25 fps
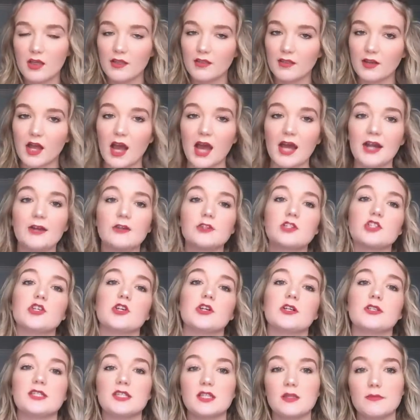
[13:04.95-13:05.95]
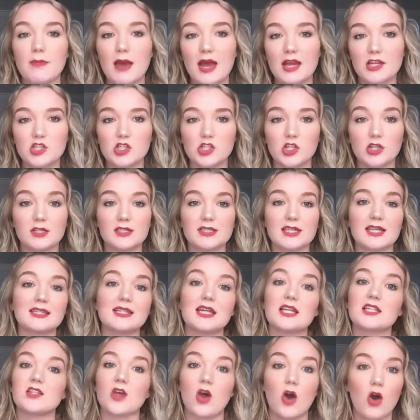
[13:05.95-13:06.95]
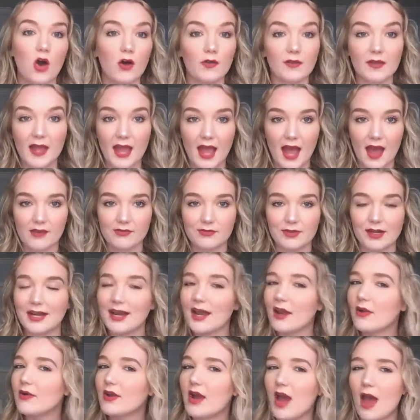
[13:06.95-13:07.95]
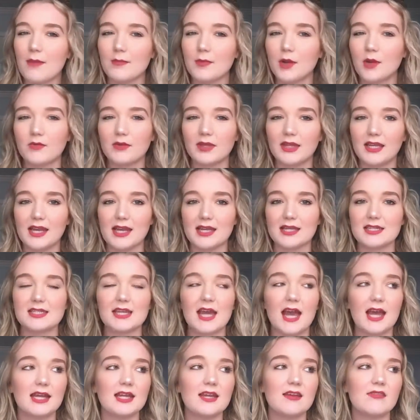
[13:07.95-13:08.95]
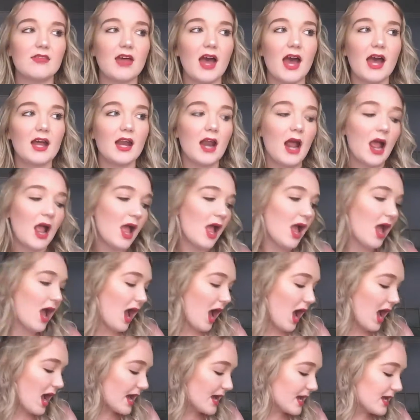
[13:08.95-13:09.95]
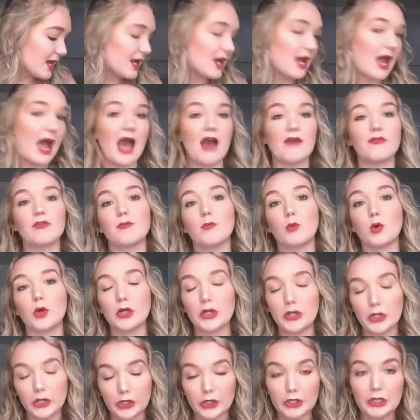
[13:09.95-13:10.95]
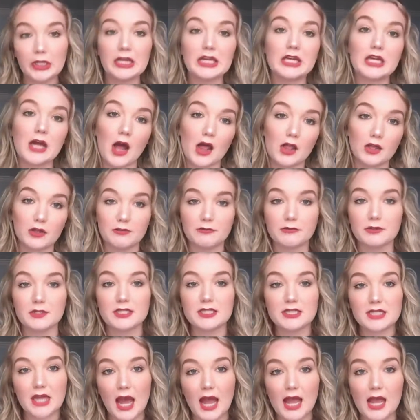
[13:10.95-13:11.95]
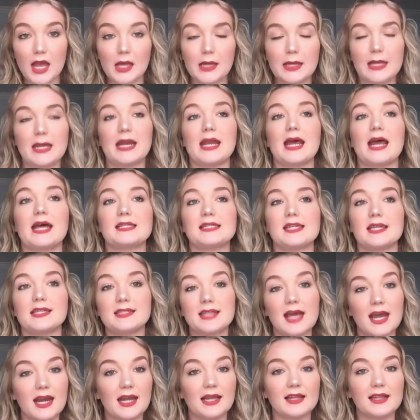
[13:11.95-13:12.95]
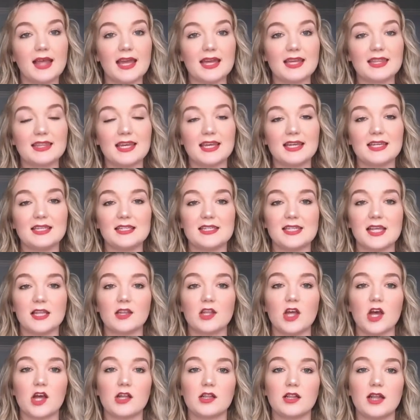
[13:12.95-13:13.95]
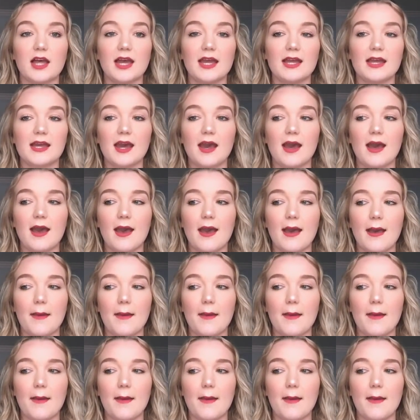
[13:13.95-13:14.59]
the cutout shirts and the mesh shirts, like that's all they have right now, and I'm not really into any of that. I have a more girly, colorful style, and as I said, I like things that look like